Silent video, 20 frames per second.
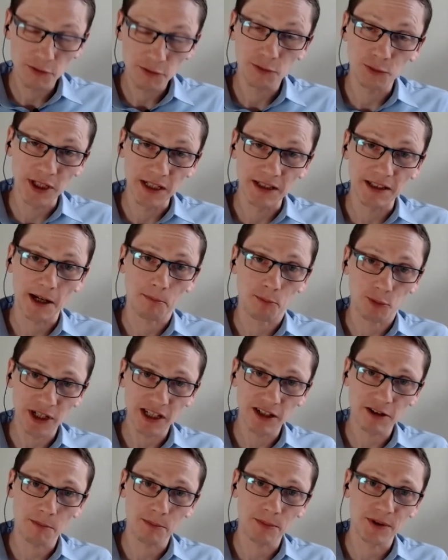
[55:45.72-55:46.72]
real-time
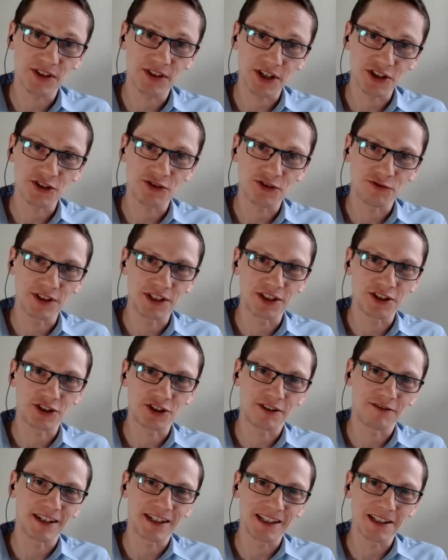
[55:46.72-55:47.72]
pre-compensation feature
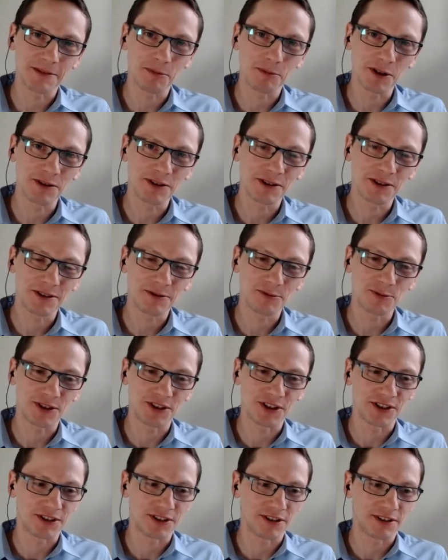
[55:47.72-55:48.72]
available,
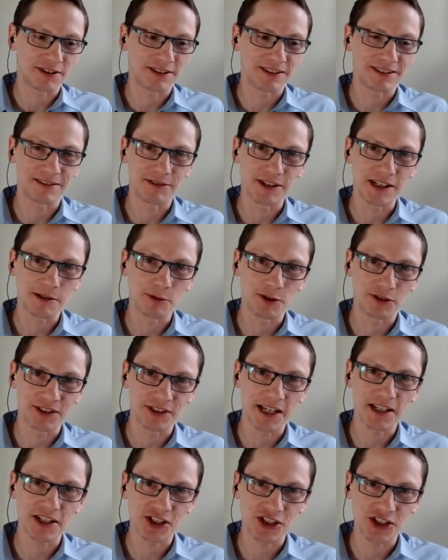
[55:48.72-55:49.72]
which is not available on the
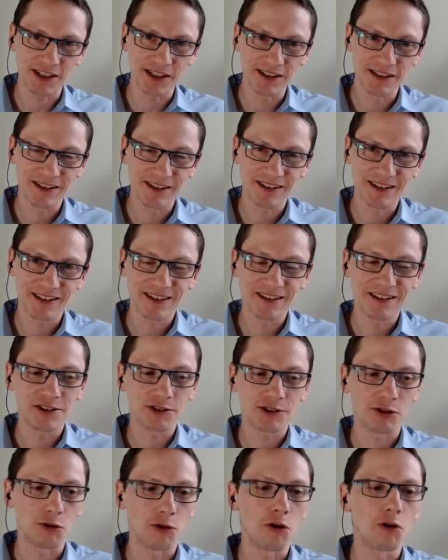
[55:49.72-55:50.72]
SG.
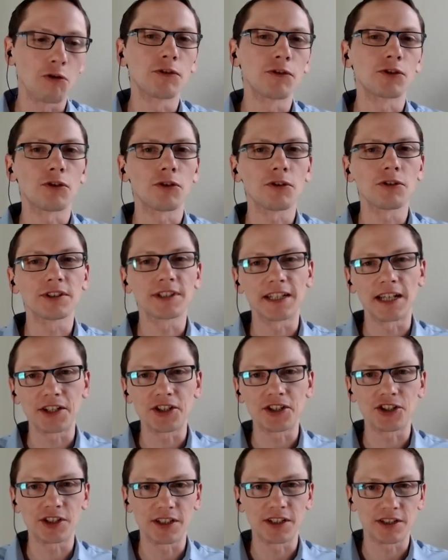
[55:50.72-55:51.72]
So overall, the
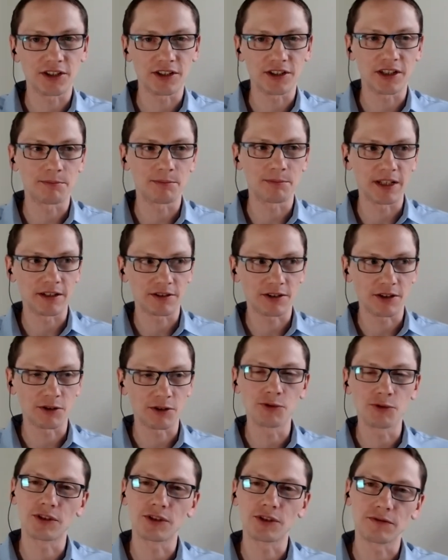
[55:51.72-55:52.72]
HD is just a better
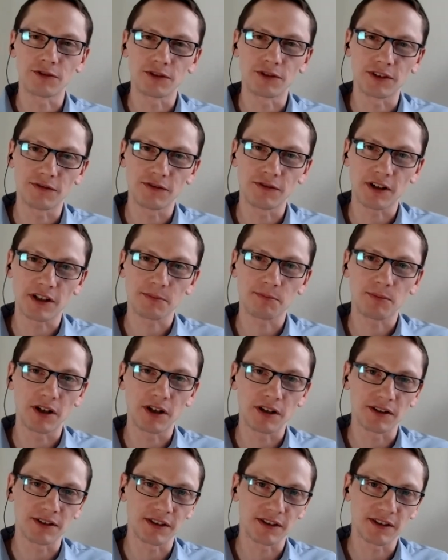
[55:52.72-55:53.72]
solution for the flux
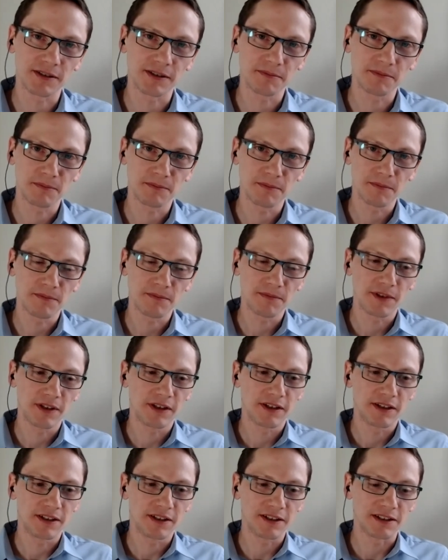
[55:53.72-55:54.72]
pulses.
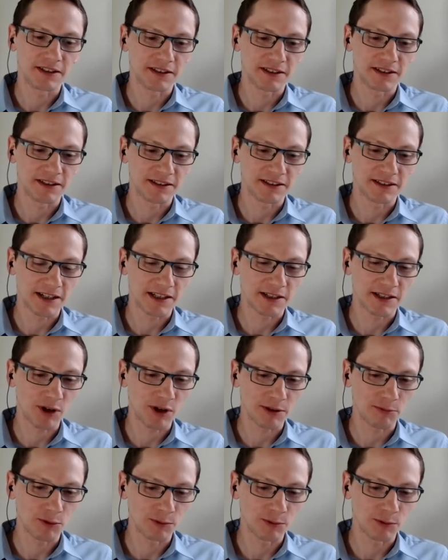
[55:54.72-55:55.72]
Uh, and that's
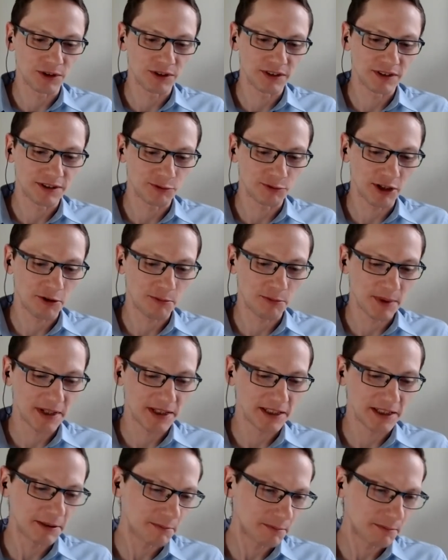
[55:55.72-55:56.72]
why we would recommend
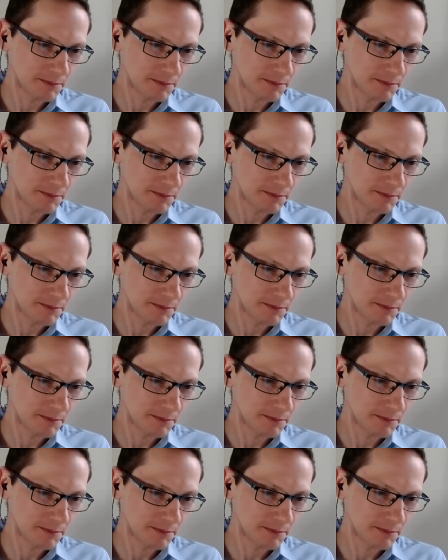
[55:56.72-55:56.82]
it